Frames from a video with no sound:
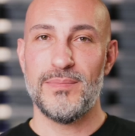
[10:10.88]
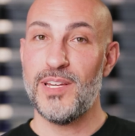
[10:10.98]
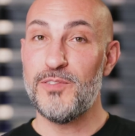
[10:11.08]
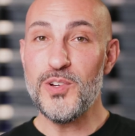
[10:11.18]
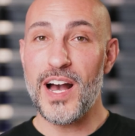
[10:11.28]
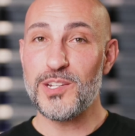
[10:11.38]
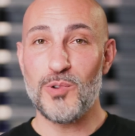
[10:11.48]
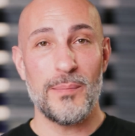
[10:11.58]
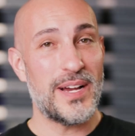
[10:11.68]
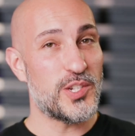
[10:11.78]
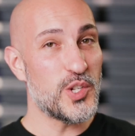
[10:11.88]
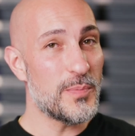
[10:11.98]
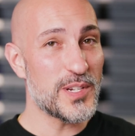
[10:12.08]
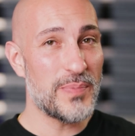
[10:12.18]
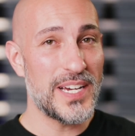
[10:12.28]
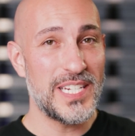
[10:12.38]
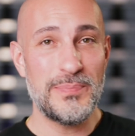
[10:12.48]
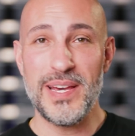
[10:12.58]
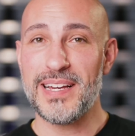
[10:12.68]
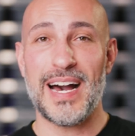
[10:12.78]
If you guys want my super spicy
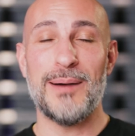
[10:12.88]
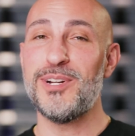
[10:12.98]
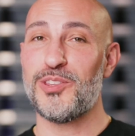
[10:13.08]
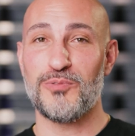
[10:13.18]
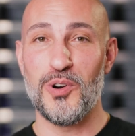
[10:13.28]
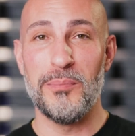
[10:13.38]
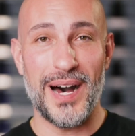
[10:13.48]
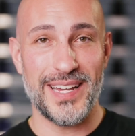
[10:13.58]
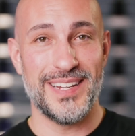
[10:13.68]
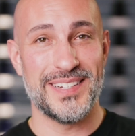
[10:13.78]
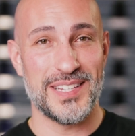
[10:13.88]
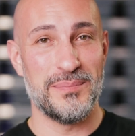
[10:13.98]
pick, I'm going to throw Mayan into the